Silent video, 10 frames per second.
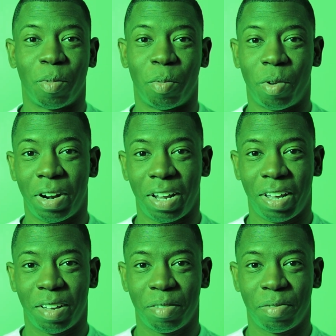What
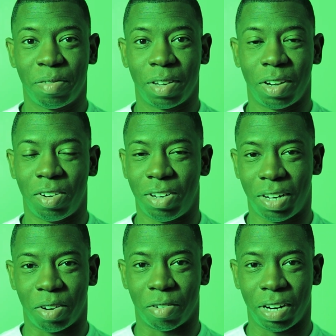if you
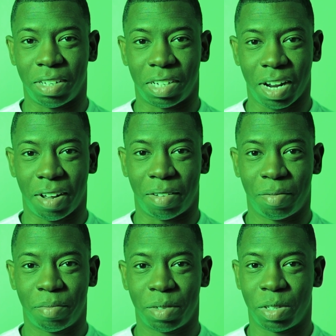need a green
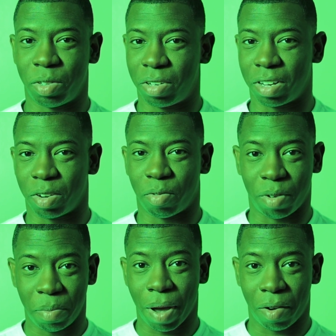gel so you can
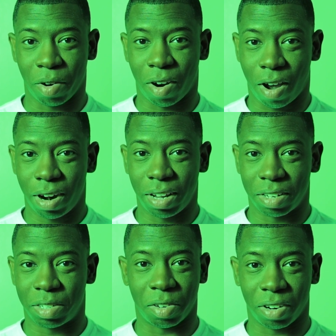creep out your
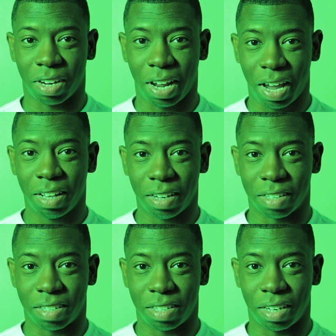audience during an
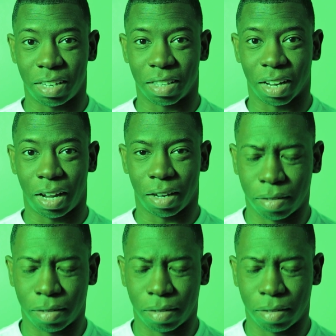alien scene, like,